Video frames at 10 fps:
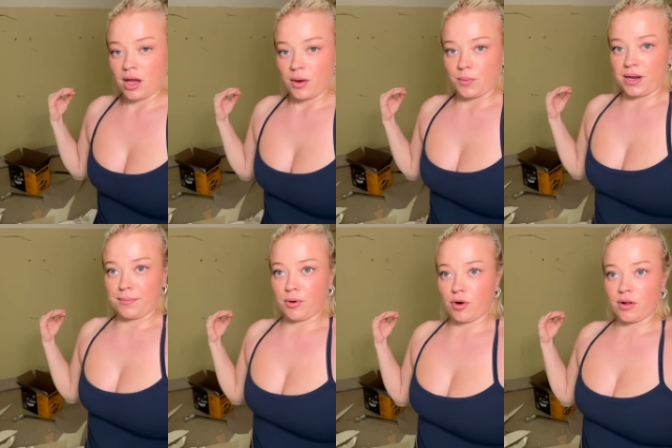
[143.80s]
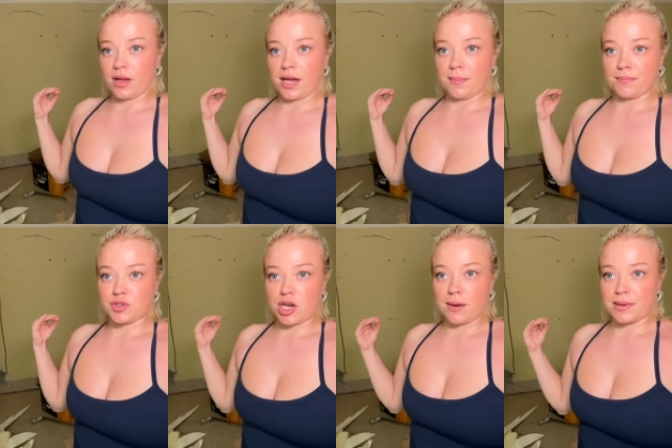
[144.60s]
We put
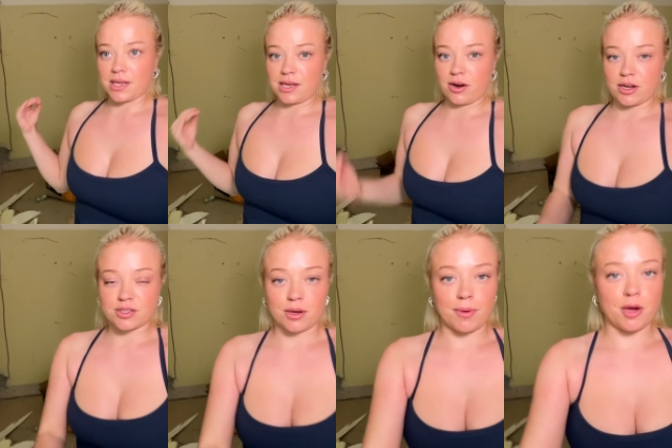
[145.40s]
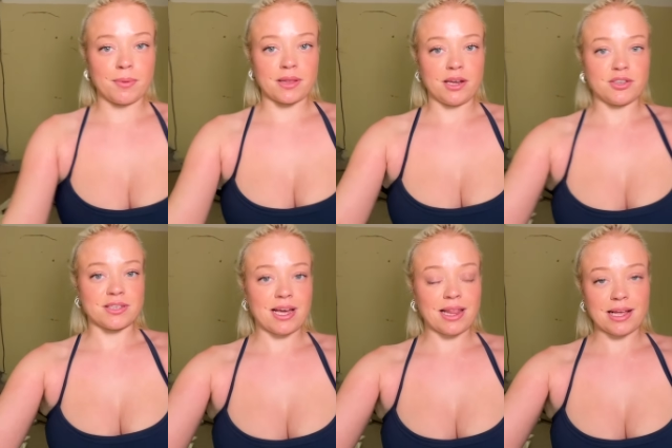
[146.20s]
Germaline on it, so I'm hoping that he doesn't
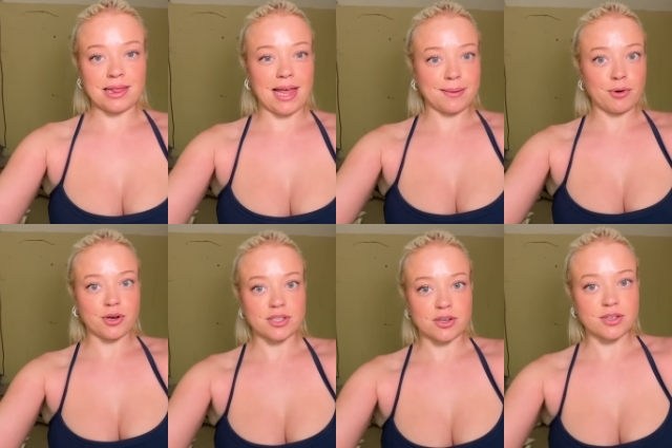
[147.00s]
get like lead poisoning or